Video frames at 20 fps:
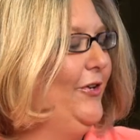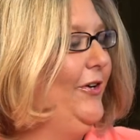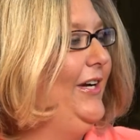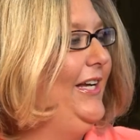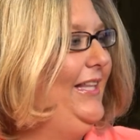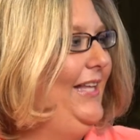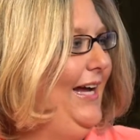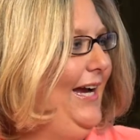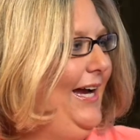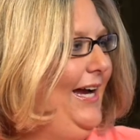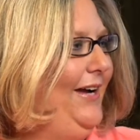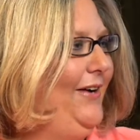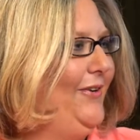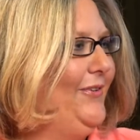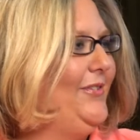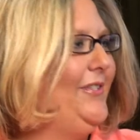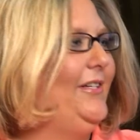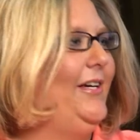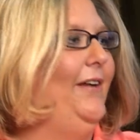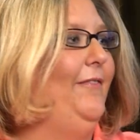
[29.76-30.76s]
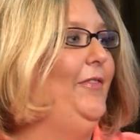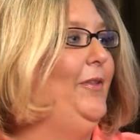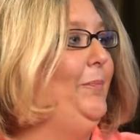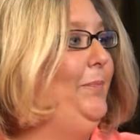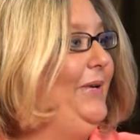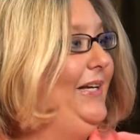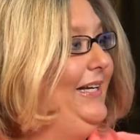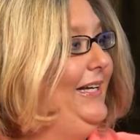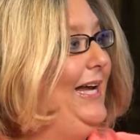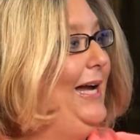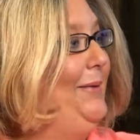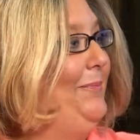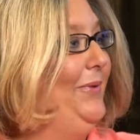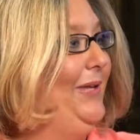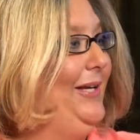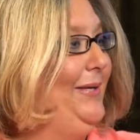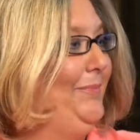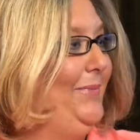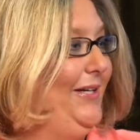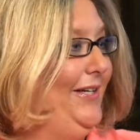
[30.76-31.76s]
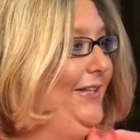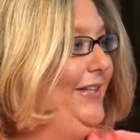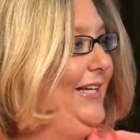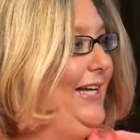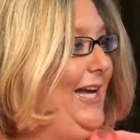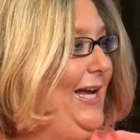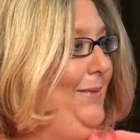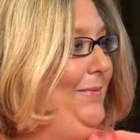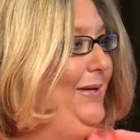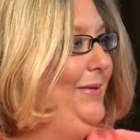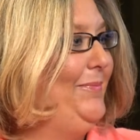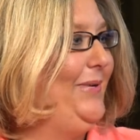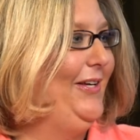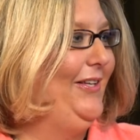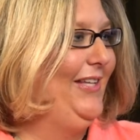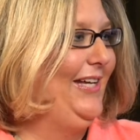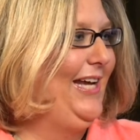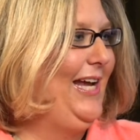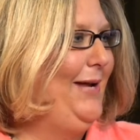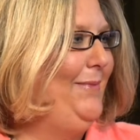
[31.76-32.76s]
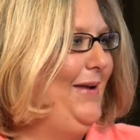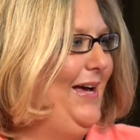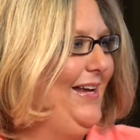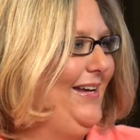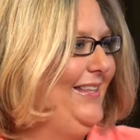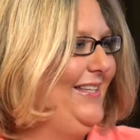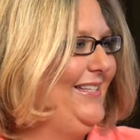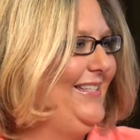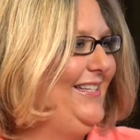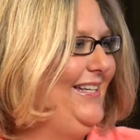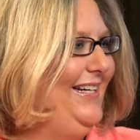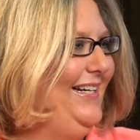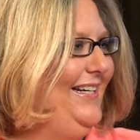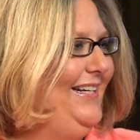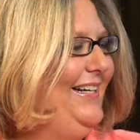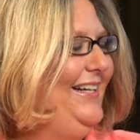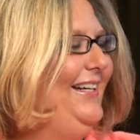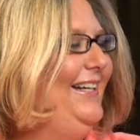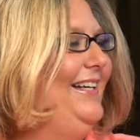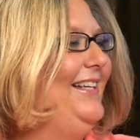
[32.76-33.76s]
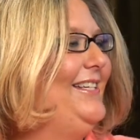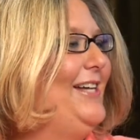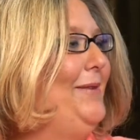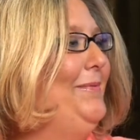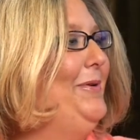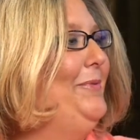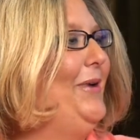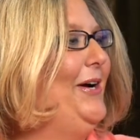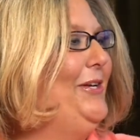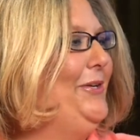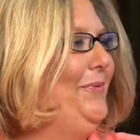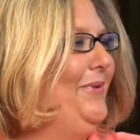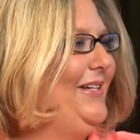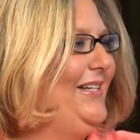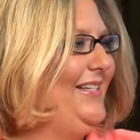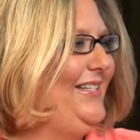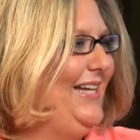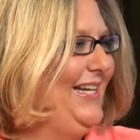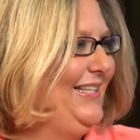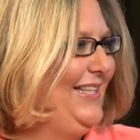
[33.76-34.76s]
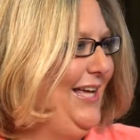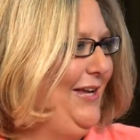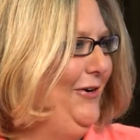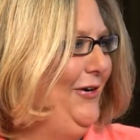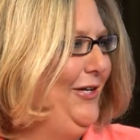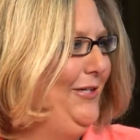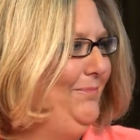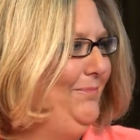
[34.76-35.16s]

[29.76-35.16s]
in the House of the big gambling bill, the gaming bill that came out of the Senate. Tell me why you wanted to take that on.